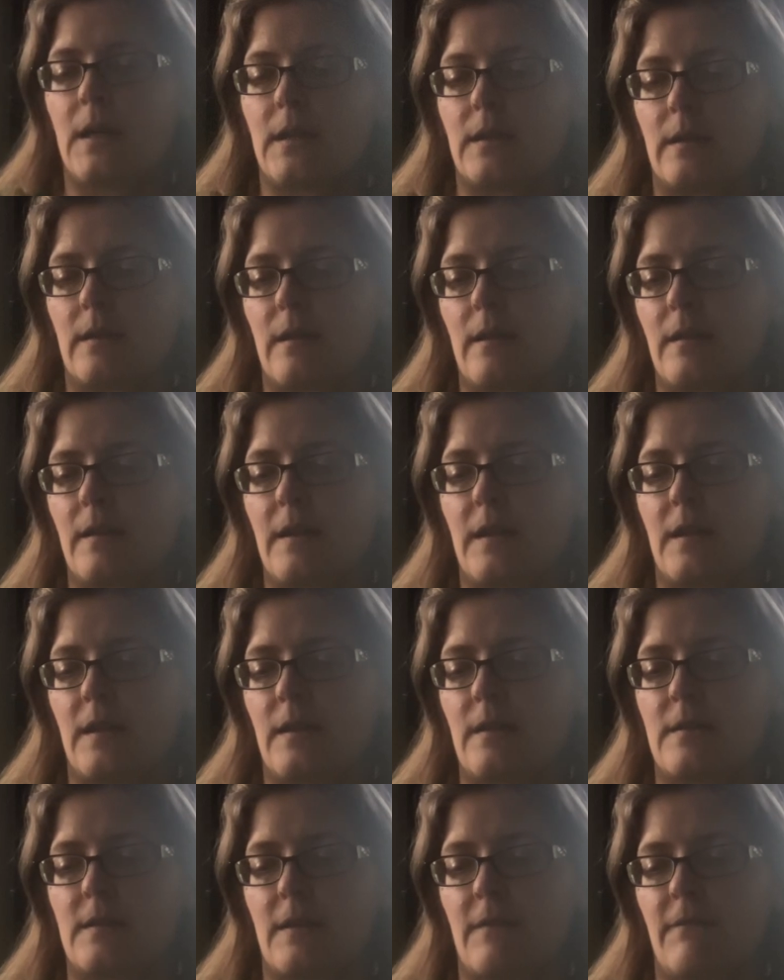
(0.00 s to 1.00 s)
Lillian
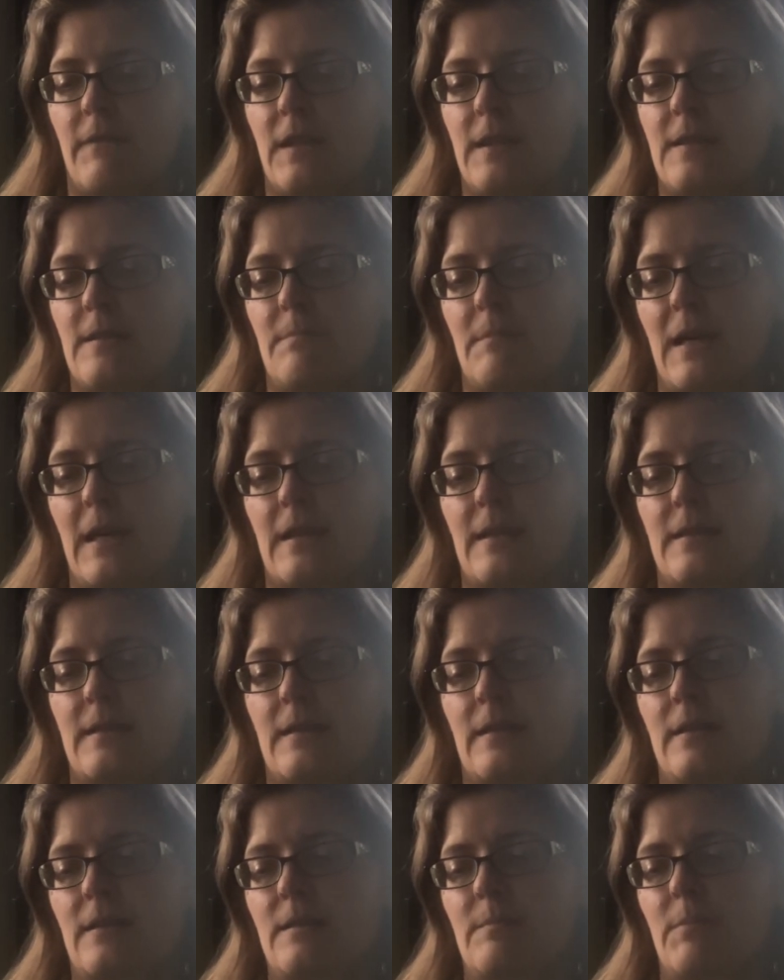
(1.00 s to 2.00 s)
is convinced
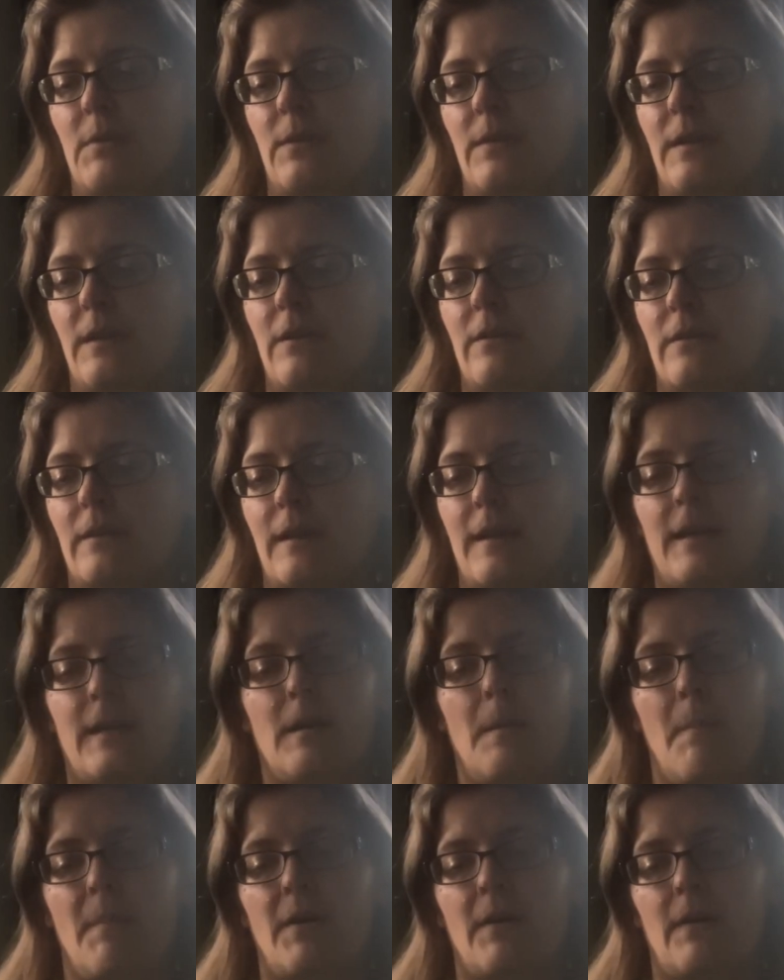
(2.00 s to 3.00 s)
Madison is pulling her leg,
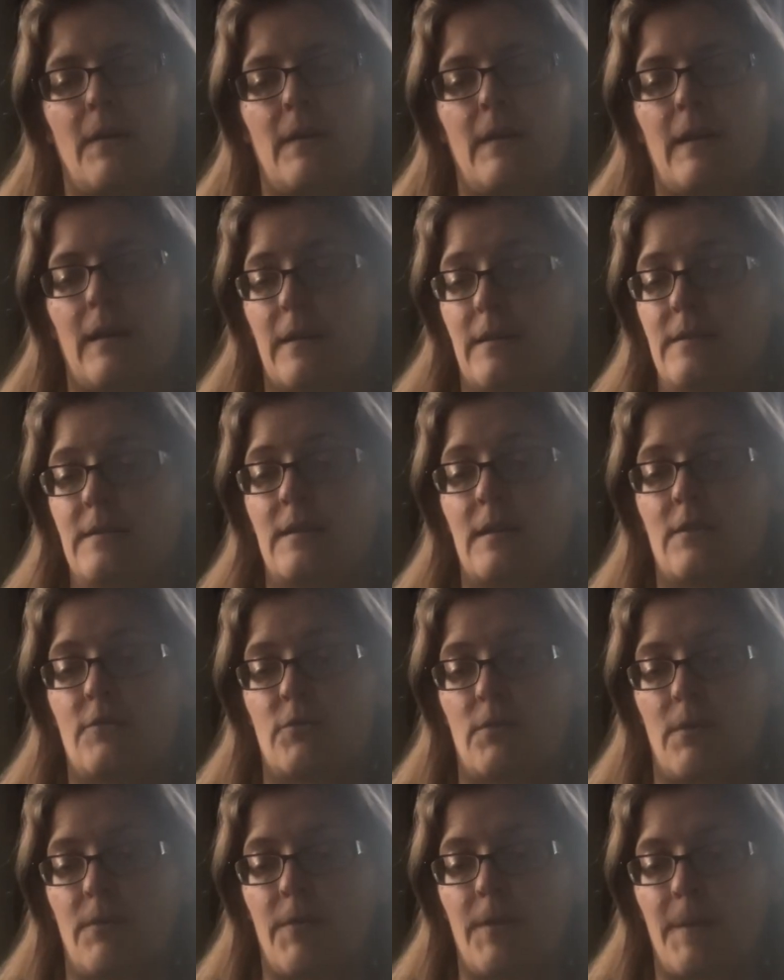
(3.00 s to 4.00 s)
but it's the
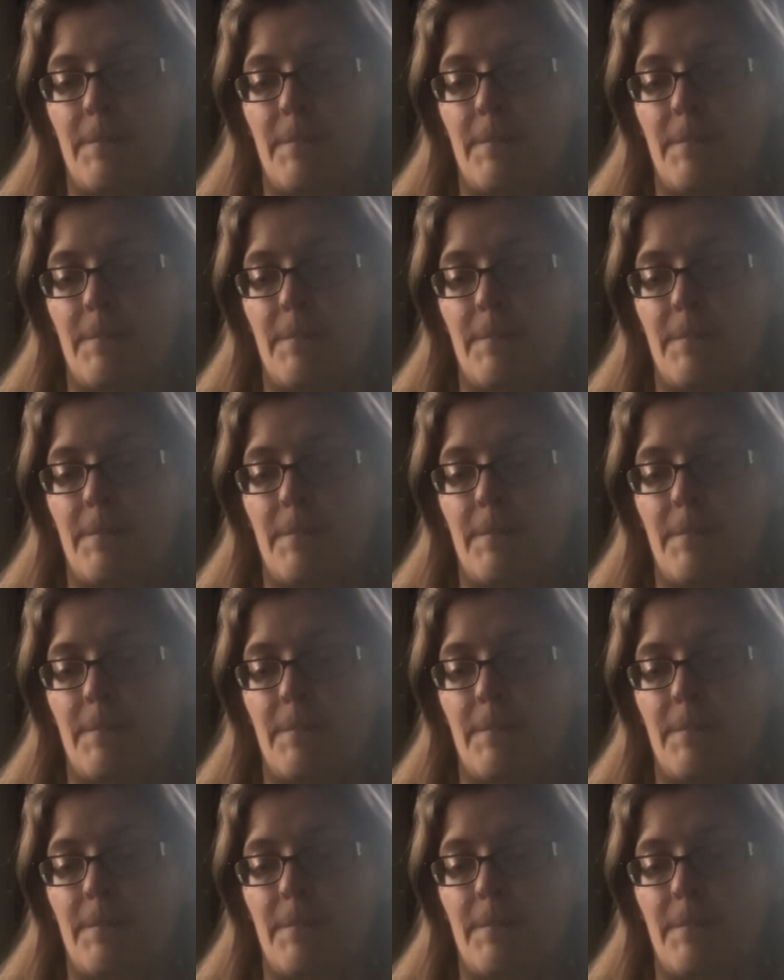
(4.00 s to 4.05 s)
truth.